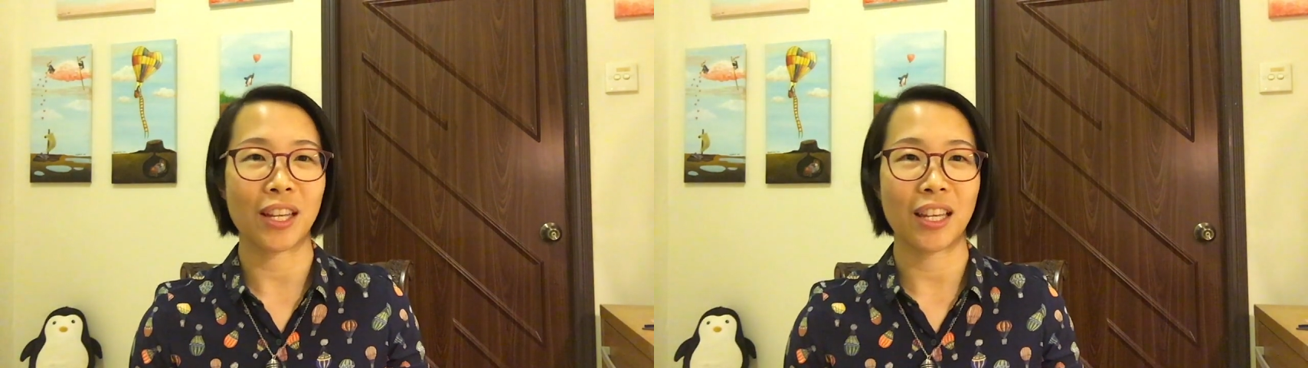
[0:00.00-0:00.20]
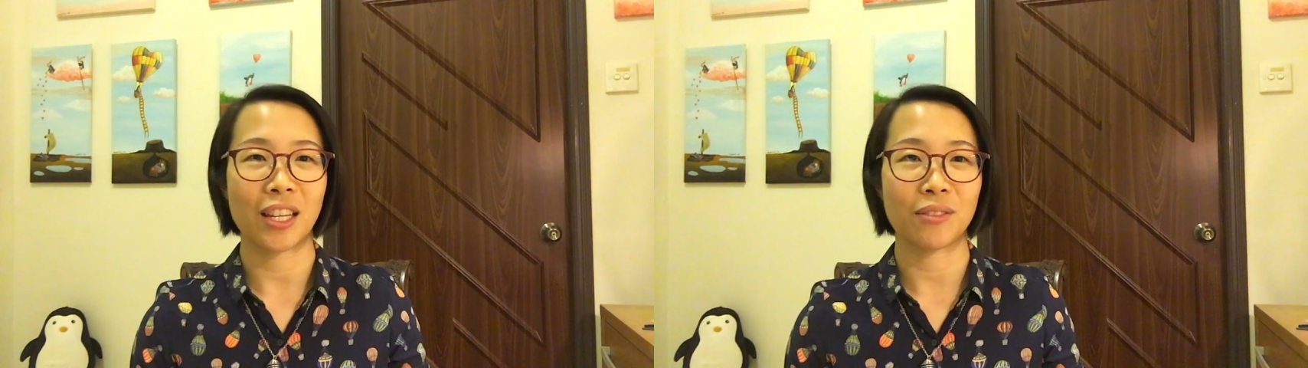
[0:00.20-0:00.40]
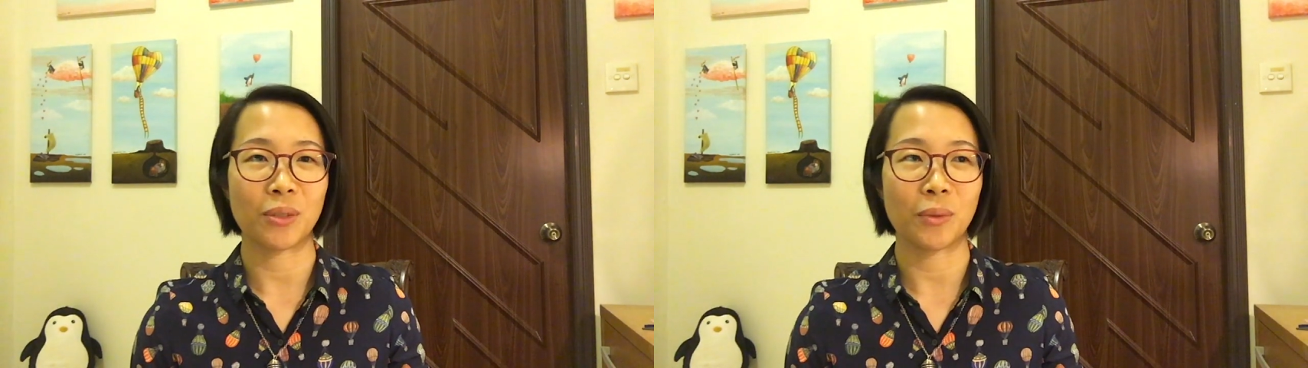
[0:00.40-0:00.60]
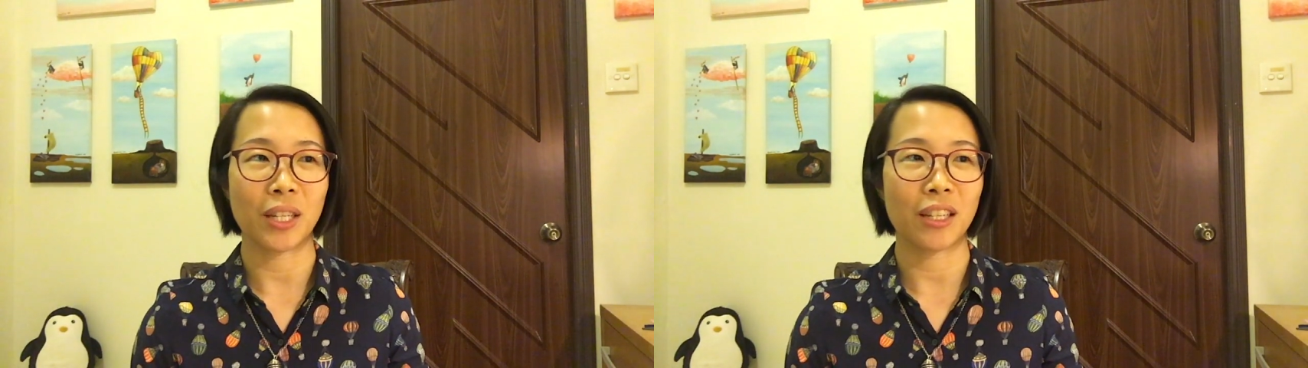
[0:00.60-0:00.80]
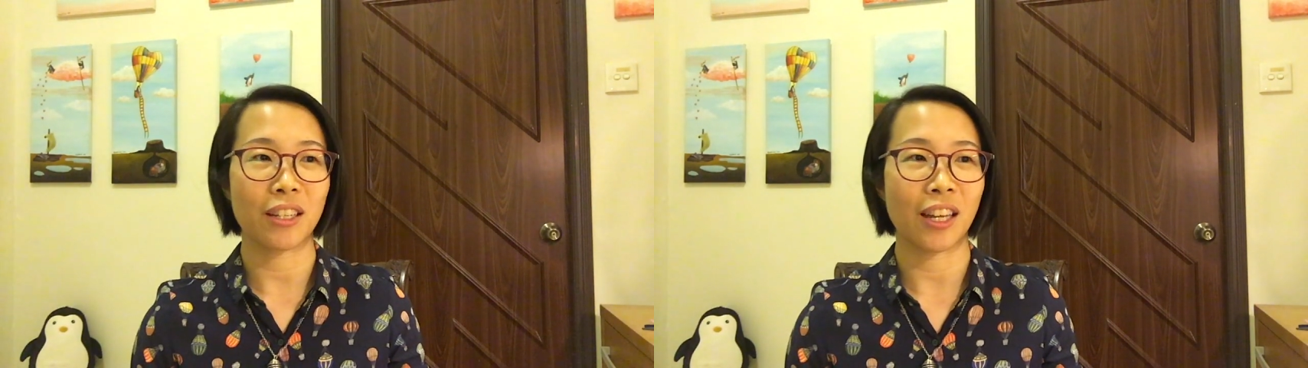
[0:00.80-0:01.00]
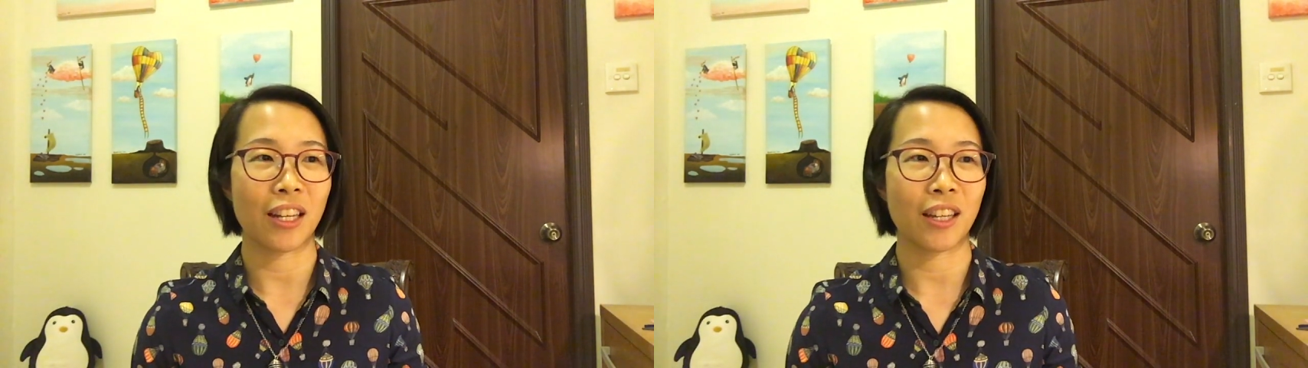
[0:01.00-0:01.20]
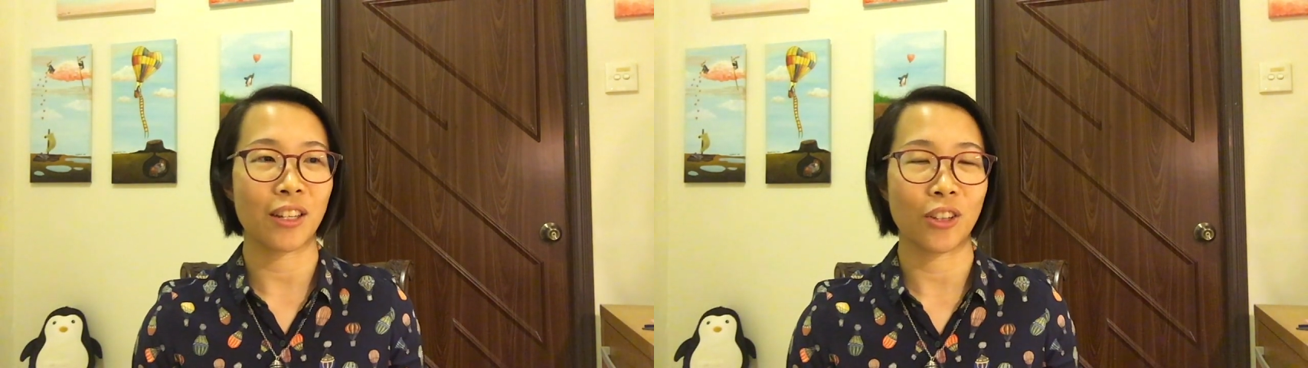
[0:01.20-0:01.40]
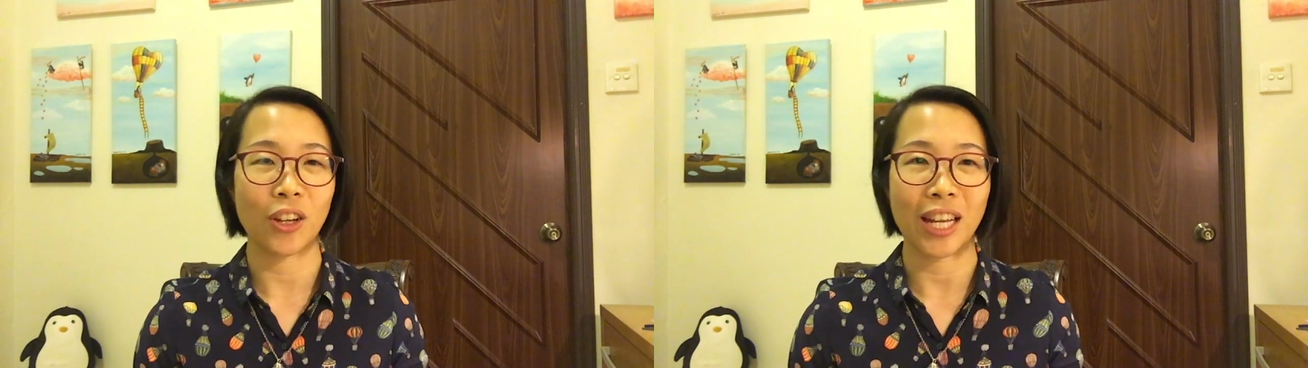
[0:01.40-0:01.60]
at the end of the week and
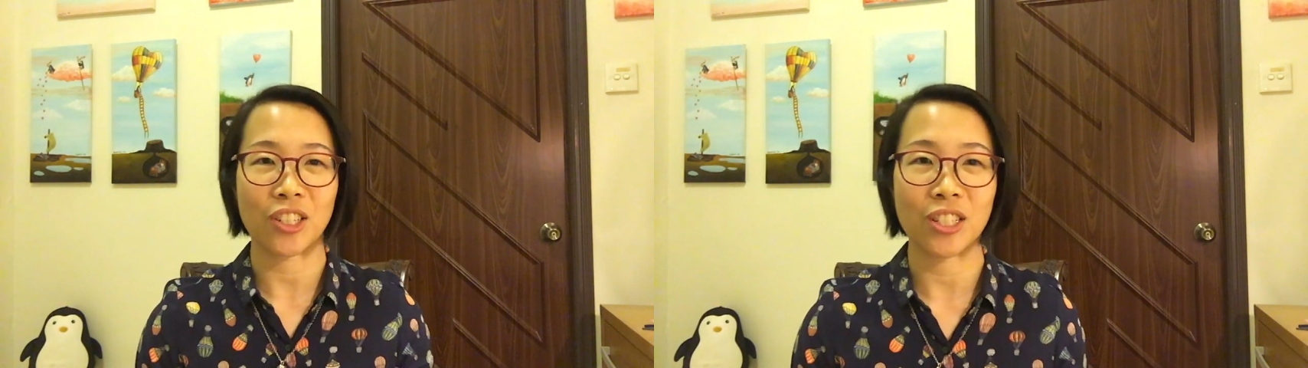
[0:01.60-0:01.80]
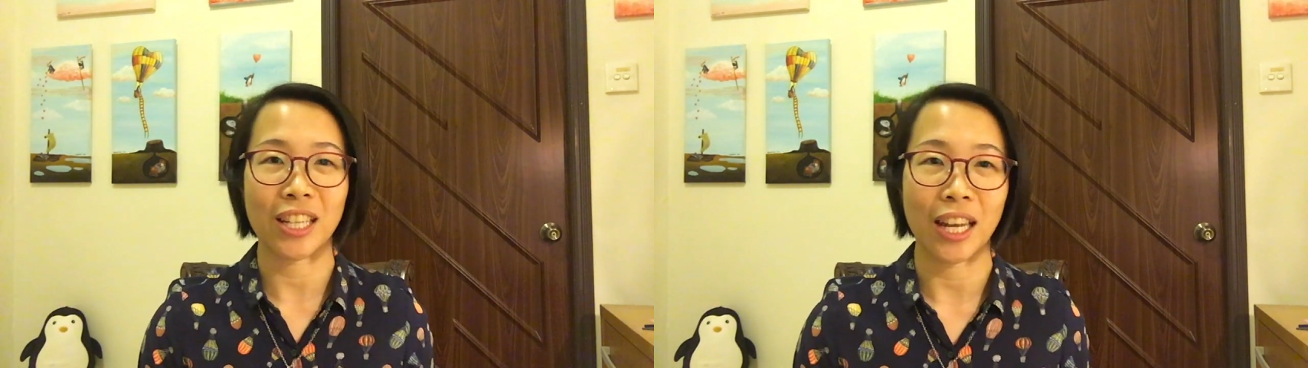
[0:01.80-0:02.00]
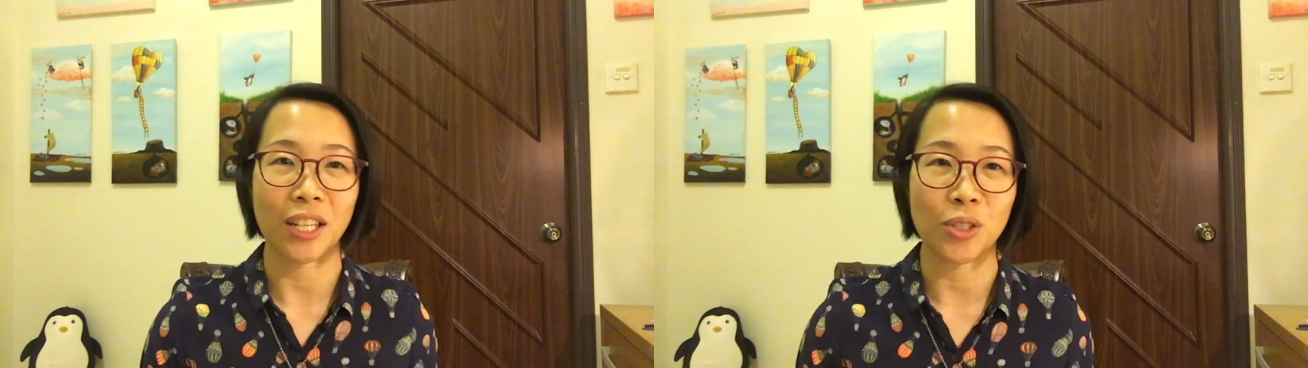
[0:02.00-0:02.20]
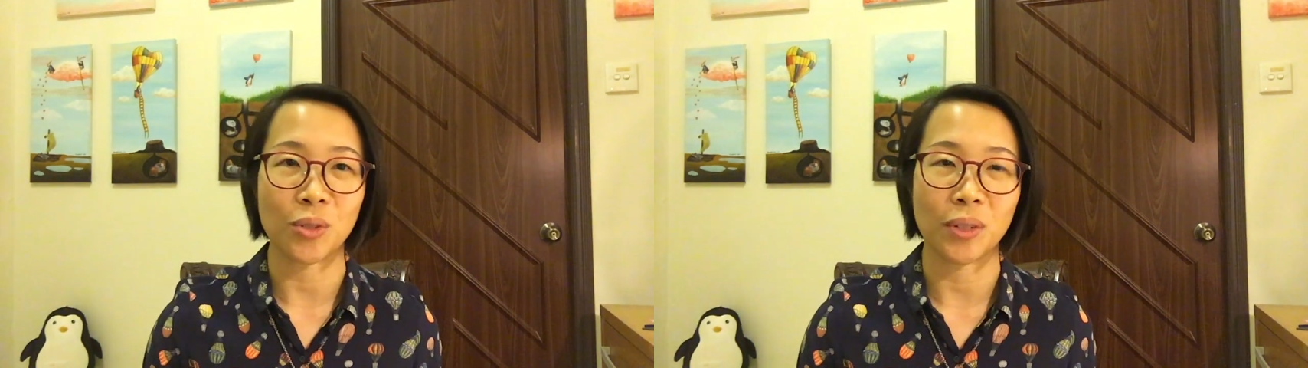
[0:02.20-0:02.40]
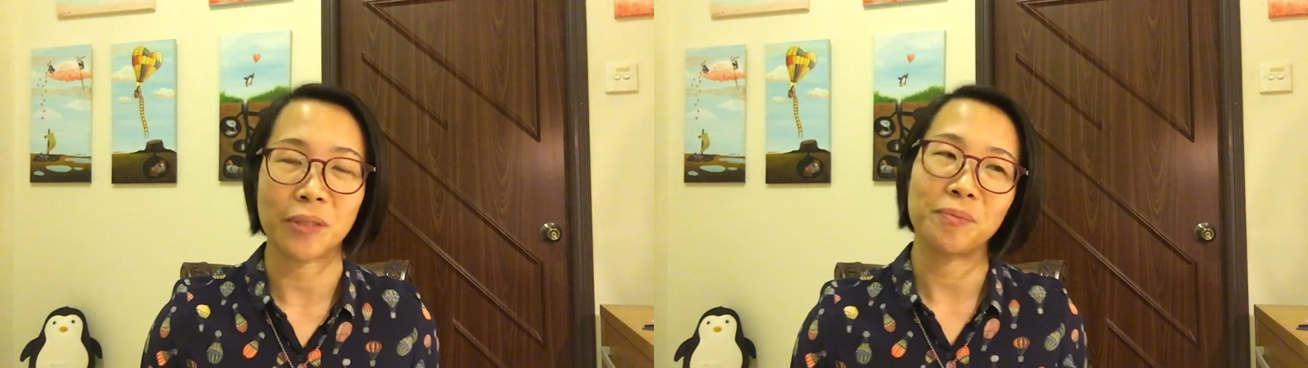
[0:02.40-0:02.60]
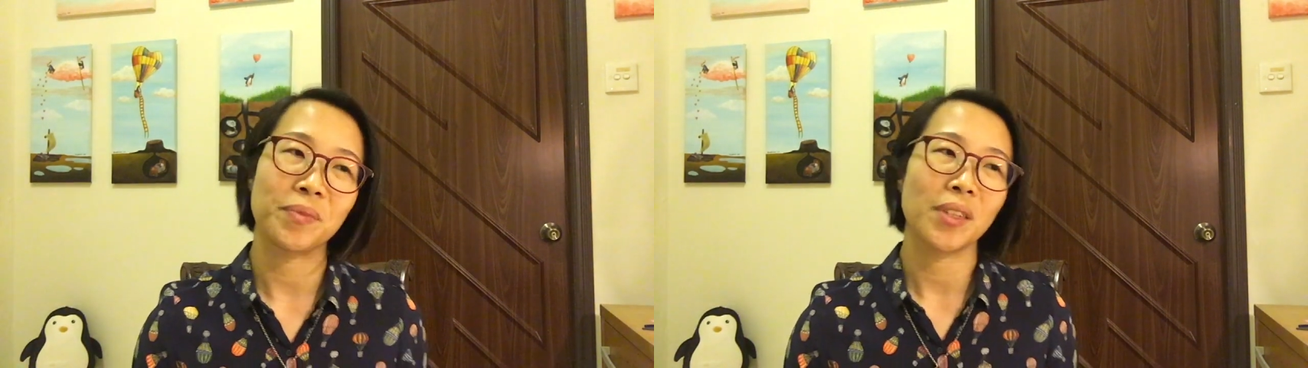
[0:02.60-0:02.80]
then not actually getting to it.